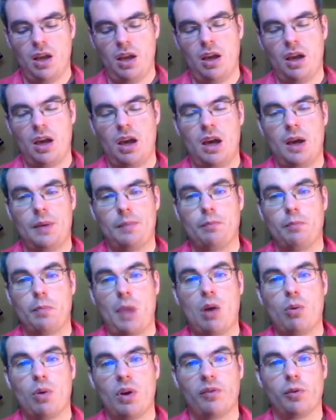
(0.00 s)

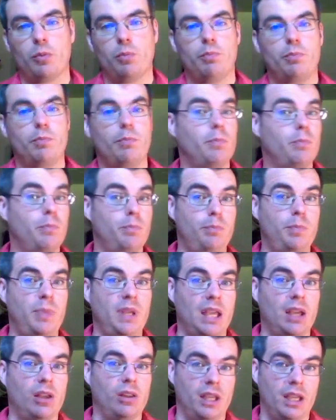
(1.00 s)
However,
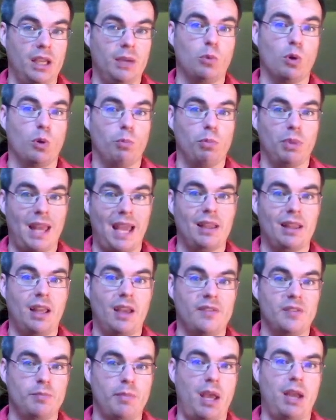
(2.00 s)
BLM or
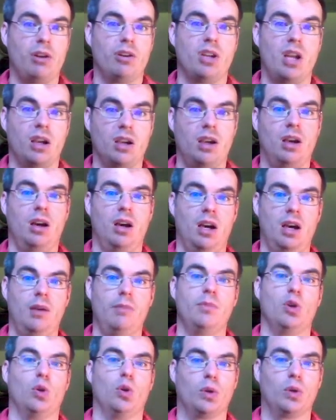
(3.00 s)
blacklivesmatter.com,
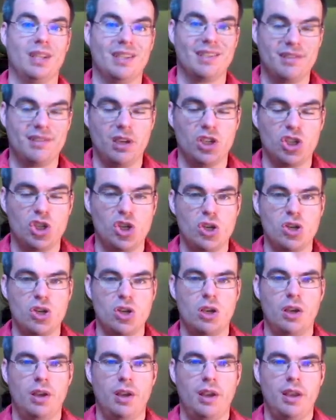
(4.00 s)
the organization,
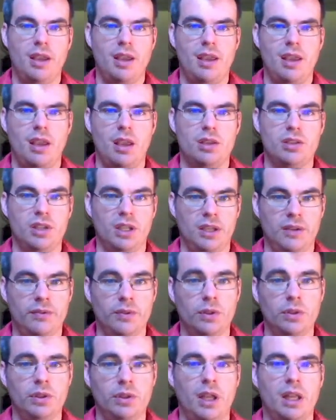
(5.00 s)
is
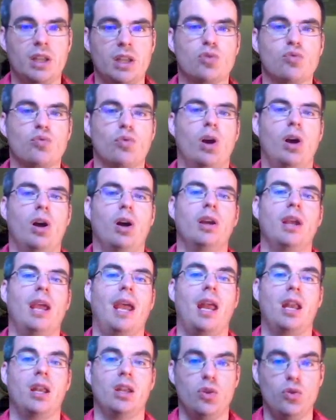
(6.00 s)
evil and is wrong,
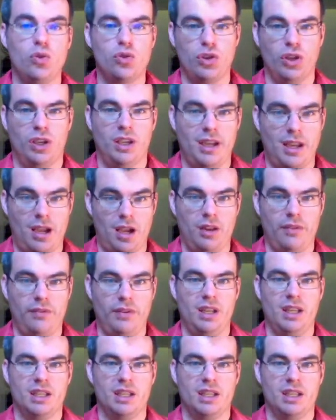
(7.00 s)
and you should get out of it.